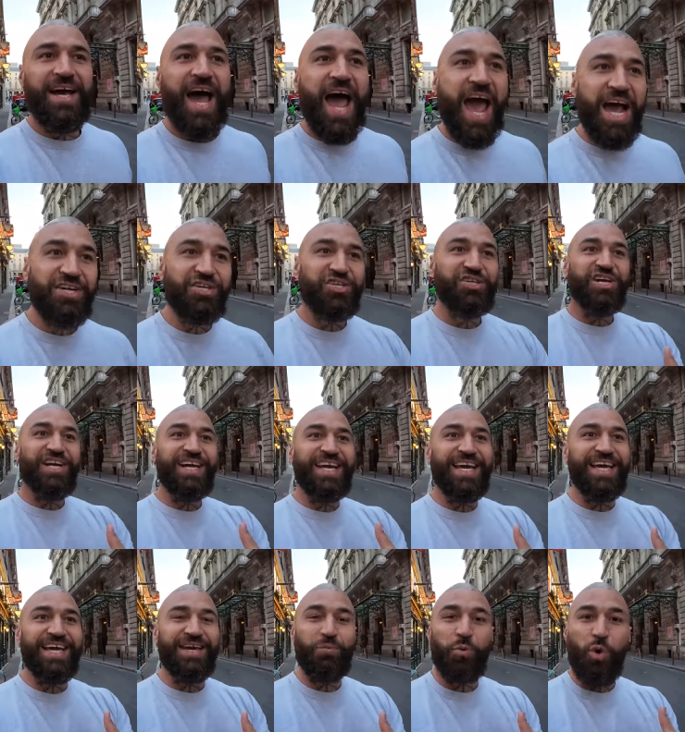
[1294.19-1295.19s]

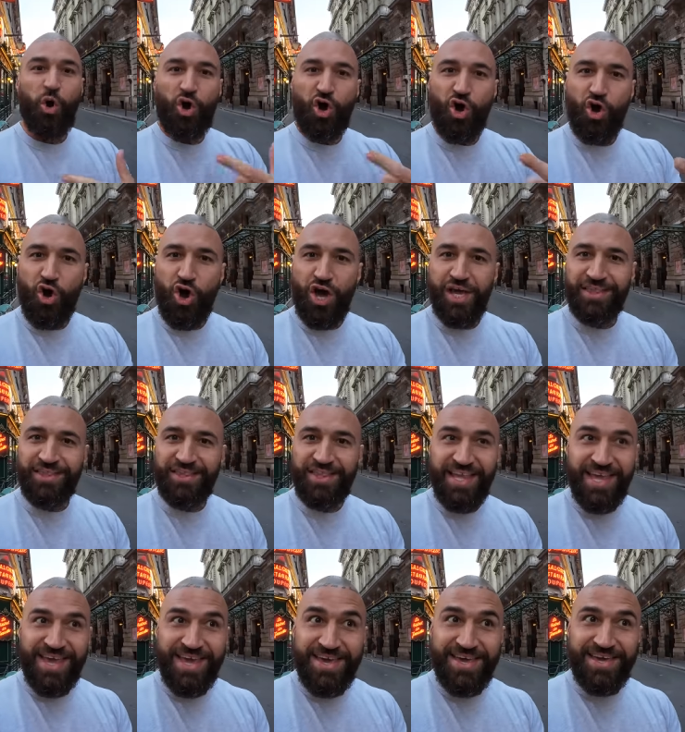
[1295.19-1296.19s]
actually what are
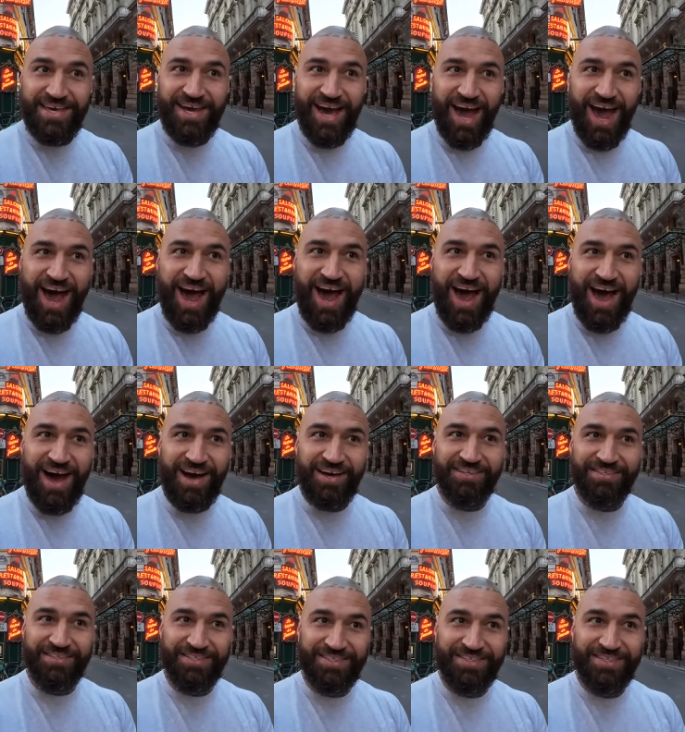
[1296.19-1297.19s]
ID
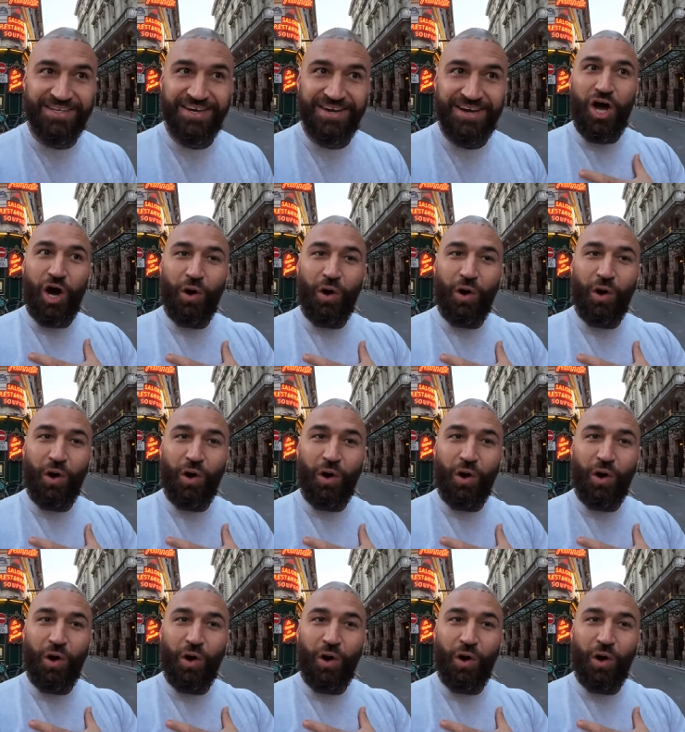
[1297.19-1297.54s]
cars